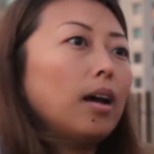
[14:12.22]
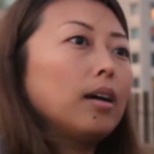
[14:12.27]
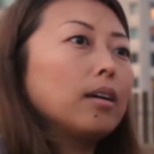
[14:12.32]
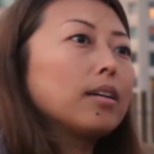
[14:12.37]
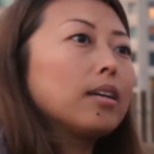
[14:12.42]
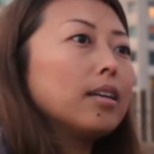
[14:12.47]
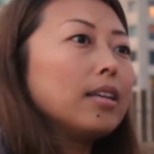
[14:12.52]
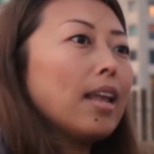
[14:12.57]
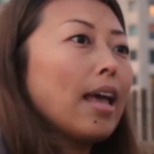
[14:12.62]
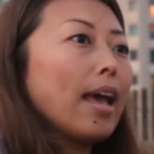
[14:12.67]

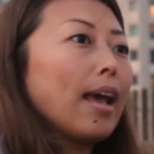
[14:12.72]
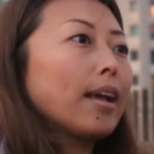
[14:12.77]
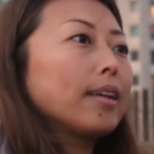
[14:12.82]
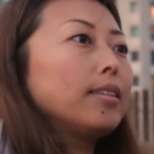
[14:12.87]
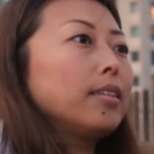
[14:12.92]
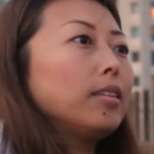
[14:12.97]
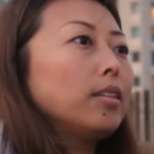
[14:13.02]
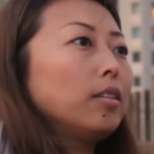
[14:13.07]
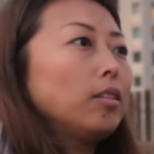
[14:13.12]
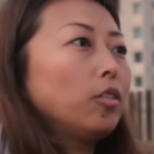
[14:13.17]

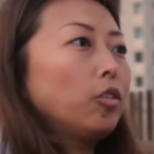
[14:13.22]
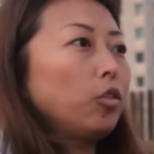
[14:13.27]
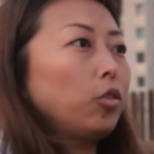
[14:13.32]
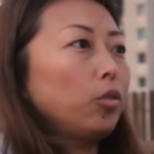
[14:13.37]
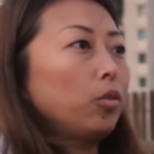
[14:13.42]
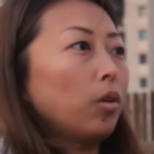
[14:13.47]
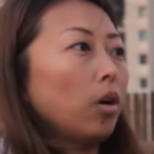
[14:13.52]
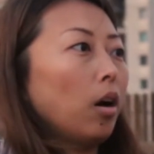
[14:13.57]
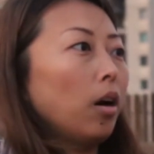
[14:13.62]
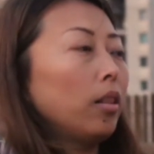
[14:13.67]
connect
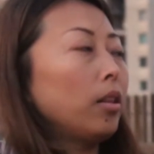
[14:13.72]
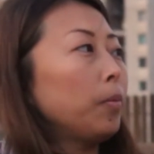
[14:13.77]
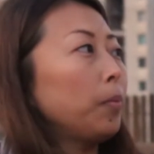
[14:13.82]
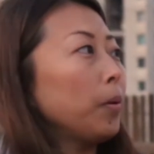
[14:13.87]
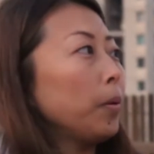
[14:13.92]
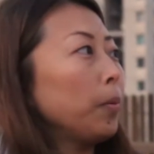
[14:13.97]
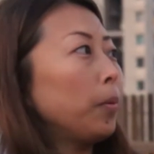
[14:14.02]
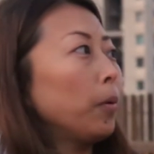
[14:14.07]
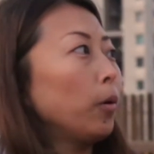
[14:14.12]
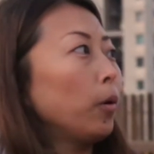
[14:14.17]
to other
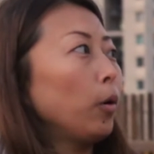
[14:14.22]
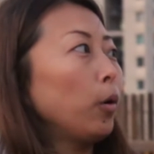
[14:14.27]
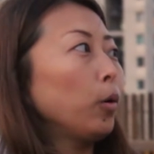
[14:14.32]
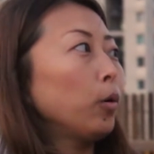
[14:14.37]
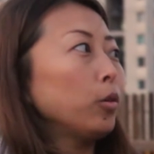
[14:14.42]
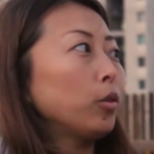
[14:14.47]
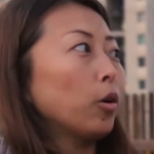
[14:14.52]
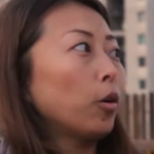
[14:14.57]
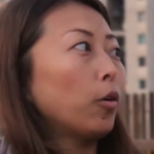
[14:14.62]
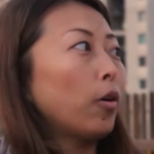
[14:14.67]
people
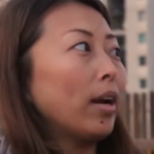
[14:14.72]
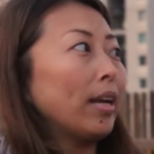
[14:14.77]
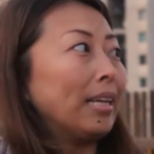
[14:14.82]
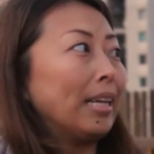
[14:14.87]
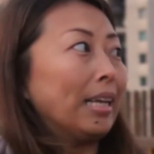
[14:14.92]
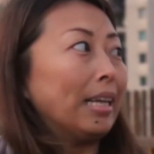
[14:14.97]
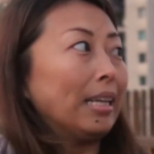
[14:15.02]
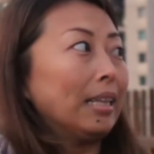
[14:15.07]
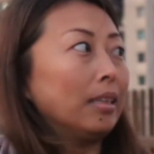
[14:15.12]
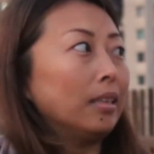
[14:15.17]
who's already
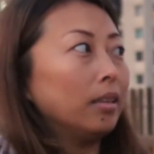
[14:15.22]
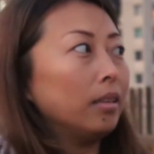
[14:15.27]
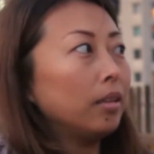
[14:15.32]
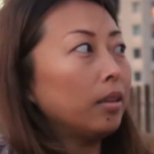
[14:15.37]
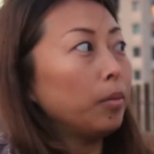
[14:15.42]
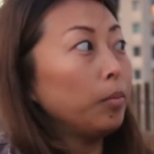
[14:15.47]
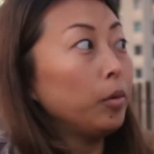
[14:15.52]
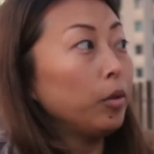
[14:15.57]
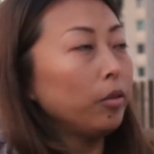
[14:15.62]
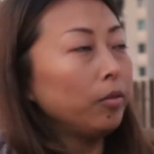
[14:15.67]
in
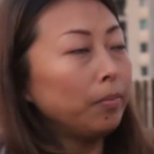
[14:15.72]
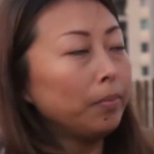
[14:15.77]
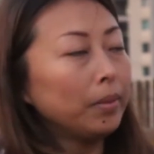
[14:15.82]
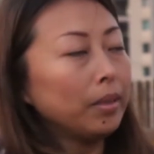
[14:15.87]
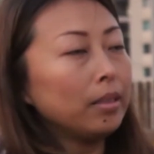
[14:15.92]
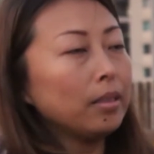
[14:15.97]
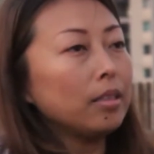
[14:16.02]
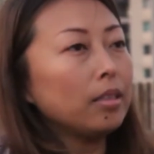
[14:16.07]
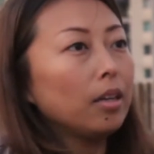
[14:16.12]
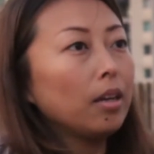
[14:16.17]
the
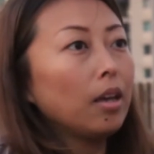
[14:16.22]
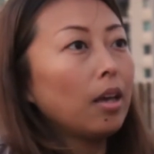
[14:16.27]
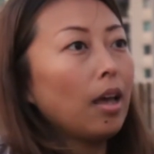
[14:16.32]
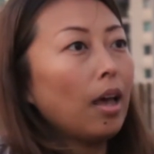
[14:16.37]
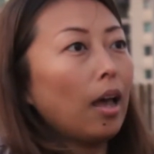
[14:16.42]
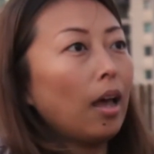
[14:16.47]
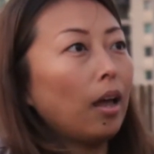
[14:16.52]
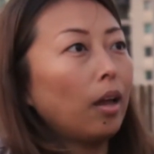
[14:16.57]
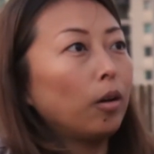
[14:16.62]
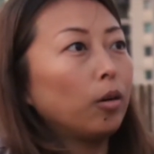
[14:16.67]
movement
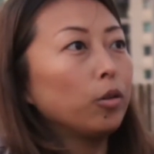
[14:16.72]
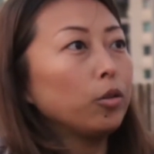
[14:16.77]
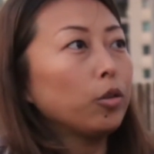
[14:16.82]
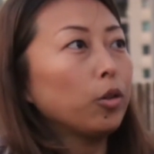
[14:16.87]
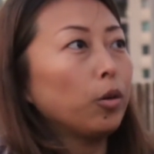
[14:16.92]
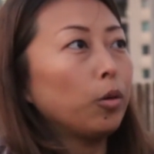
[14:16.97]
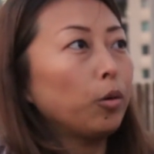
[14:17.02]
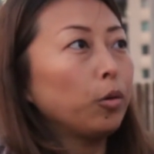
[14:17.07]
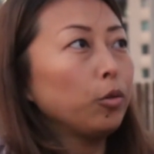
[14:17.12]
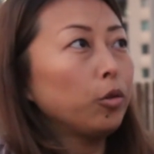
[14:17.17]
and
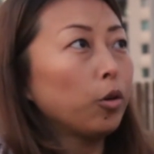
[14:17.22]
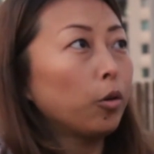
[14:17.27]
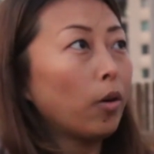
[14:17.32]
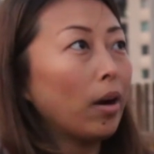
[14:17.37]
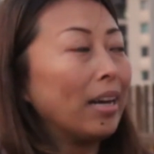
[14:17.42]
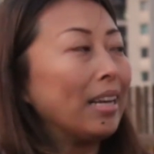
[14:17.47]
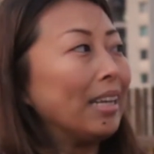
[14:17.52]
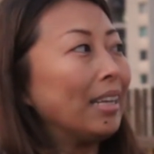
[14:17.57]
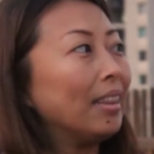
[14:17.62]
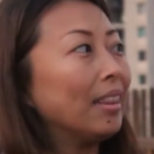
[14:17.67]
also who's
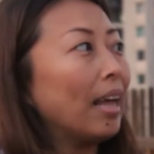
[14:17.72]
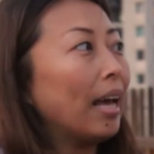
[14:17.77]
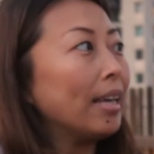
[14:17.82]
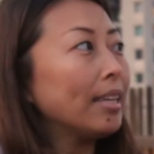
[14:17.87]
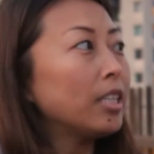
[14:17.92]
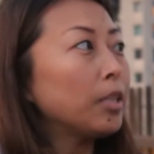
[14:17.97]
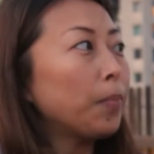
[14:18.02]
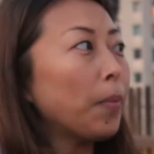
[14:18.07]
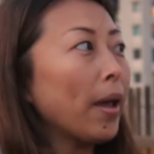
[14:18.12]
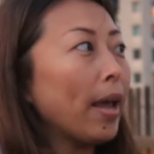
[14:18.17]
already in
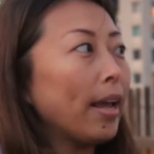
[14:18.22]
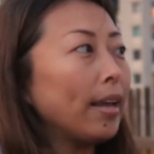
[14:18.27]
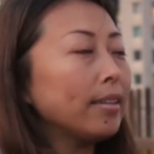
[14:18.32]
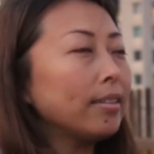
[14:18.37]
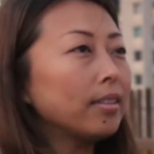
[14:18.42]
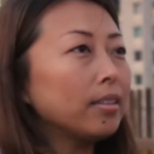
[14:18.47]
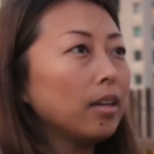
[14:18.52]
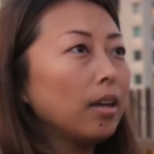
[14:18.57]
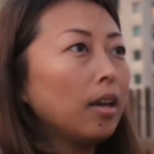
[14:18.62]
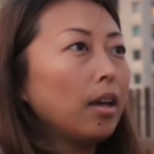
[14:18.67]
that
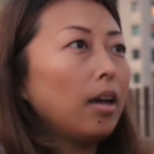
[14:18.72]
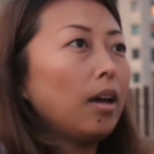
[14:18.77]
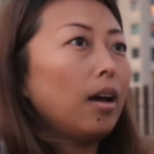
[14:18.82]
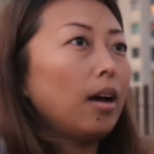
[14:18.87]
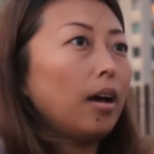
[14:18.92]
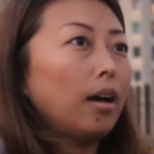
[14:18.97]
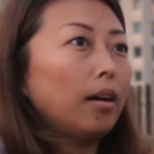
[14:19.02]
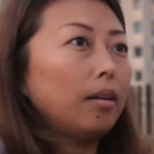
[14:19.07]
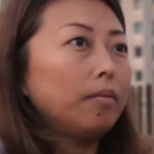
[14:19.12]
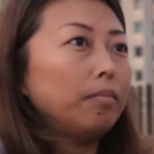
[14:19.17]
space.
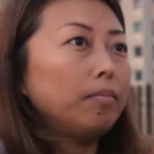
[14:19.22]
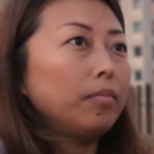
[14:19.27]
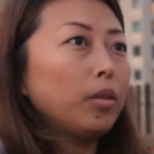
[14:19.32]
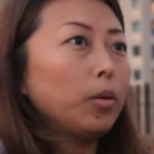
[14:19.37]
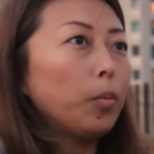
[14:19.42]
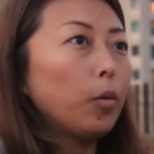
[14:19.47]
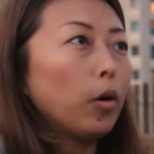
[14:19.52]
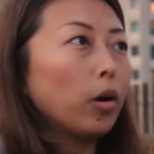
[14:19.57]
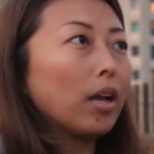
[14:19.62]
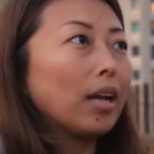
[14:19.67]

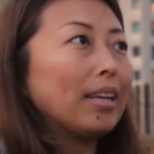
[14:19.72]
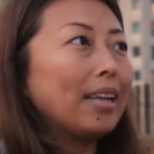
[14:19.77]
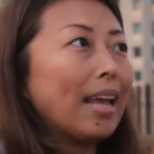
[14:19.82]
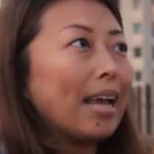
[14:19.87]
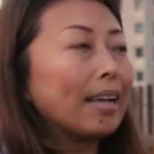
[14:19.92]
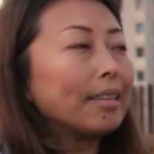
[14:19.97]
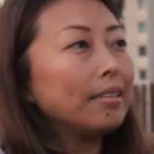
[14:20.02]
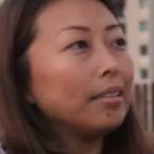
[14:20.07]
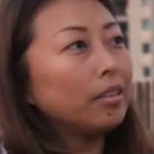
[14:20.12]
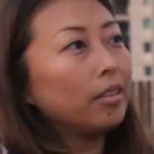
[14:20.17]
The more
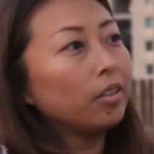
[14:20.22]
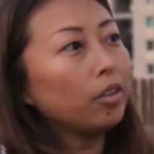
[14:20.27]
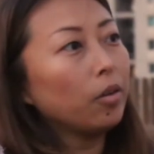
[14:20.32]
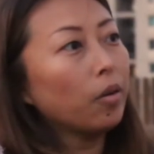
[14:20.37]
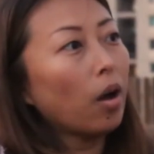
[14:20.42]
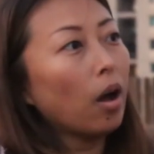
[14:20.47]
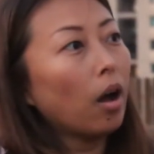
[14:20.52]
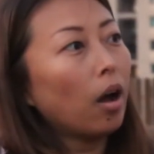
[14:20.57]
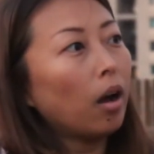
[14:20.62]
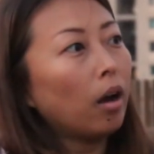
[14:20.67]
connected
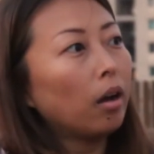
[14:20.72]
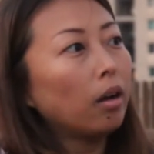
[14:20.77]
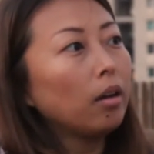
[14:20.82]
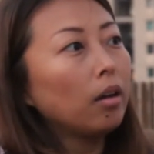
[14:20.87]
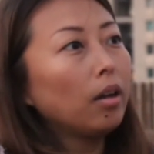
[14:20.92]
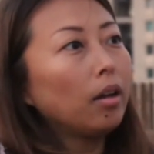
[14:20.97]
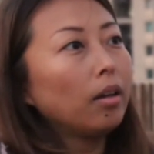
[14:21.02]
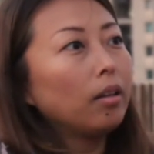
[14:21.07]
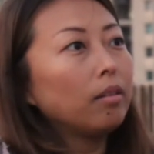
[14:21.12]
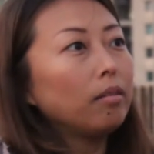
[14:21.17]
you are,
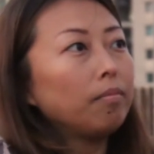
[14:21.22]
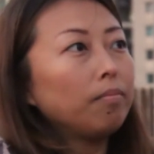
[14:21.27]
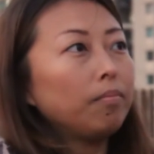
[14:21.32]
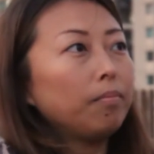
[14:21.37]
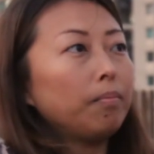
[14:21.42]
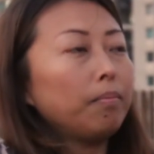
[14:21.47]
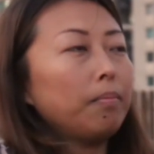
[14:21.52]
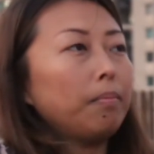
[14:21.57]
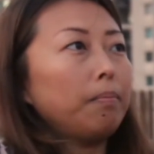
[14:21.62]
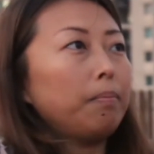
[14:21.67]

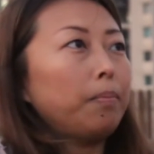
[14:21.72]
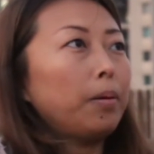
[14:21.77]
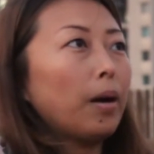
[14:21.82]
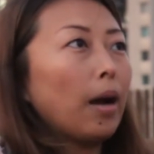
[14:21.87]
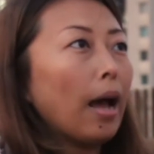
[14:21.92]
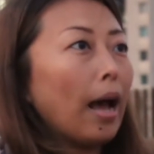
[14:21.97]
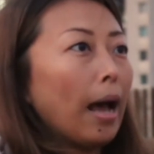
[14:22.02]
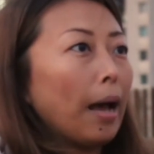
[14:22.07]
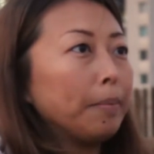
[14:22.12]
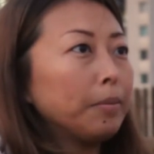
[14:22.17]

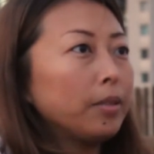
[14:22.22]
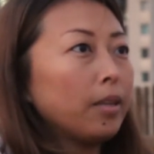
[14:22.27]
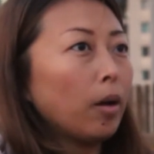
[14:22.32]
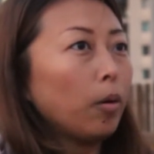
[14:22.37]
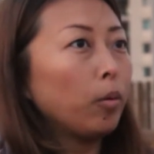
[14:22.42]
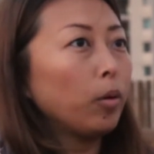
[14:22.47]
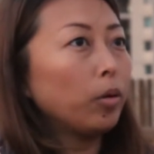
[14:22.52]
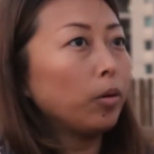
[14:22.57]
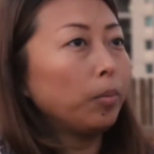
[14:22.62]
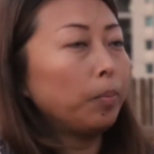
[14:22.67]
perhaps
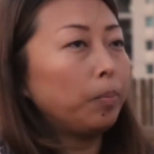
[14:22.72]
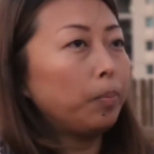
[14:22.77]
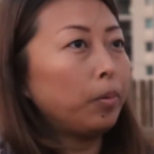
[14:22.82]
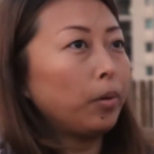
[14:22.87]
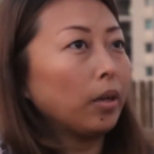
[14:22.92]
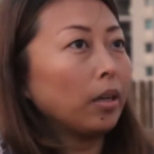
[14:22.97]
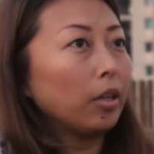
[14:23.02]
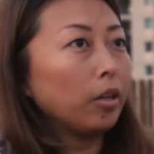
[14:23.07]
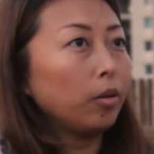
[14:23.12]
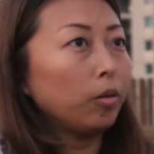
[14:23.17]
that will
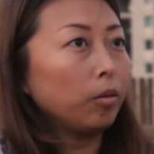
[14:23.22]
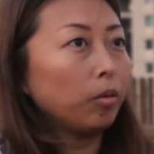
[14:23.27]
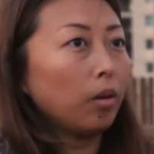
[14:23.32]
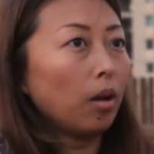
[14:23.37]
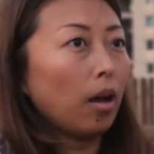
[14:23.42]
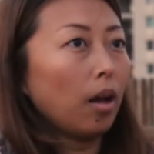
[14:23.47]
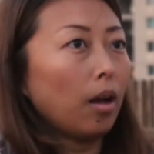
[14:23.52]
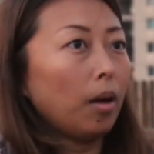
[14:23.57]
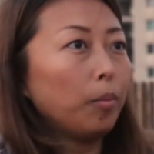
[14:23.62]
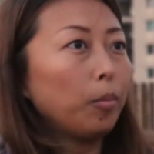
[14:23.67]
bring you
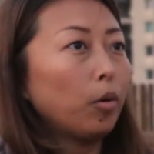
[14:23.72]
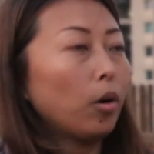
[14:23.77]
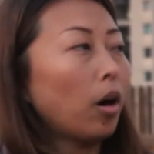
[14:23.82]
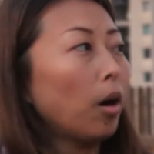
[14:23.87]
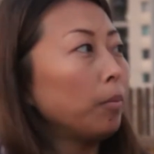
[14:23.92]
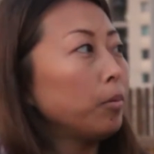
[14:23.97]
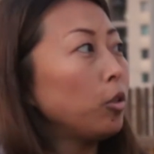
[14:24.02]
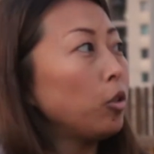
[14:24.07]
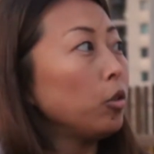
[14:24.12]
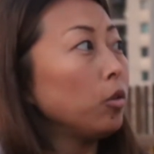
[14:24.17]
more
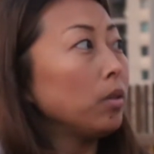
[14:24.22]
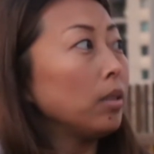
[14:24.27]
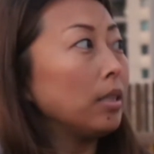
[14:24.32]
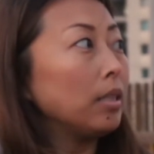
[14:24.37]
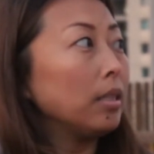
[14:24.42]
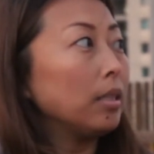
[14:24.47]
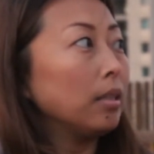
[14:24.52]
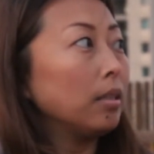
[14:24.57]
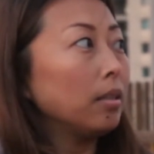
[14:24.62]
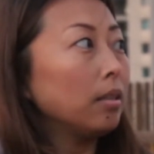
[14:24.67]

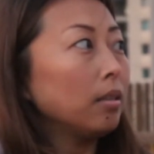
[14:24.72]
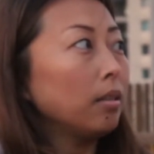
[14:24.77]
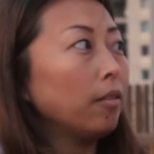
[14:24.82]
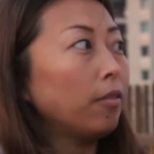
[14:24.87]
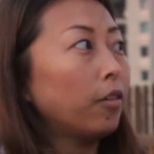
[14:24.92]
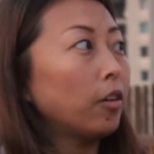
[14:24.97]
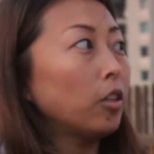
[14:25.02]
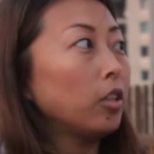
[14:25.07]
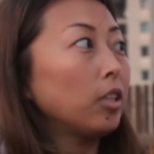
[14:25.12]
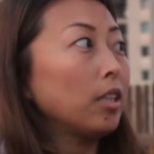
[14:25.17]
opportunities
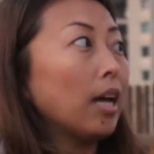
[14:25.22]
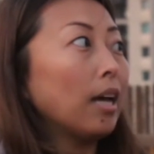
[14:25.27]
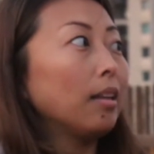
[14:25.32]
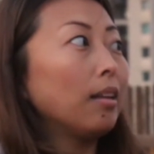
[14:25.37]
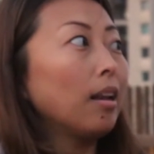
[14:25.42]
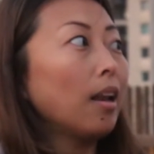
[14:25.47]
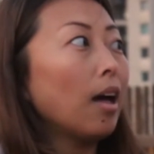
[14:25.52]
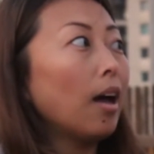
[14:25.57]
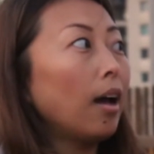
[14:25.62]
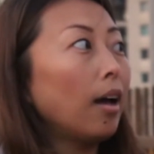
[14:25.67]
further
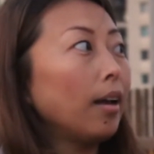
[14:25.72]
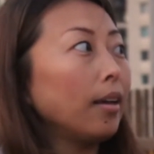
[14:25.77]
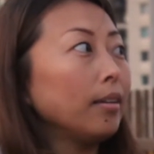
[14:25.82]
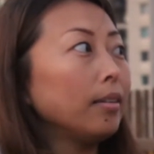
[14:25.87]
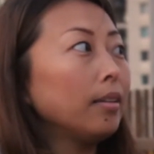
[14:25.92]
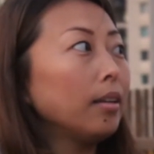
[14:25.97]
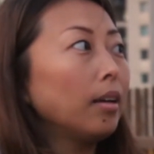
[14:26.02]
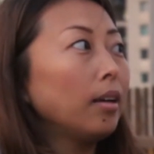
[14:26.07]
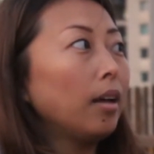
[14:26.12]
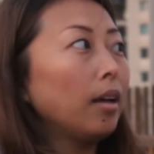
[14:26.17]
down the line.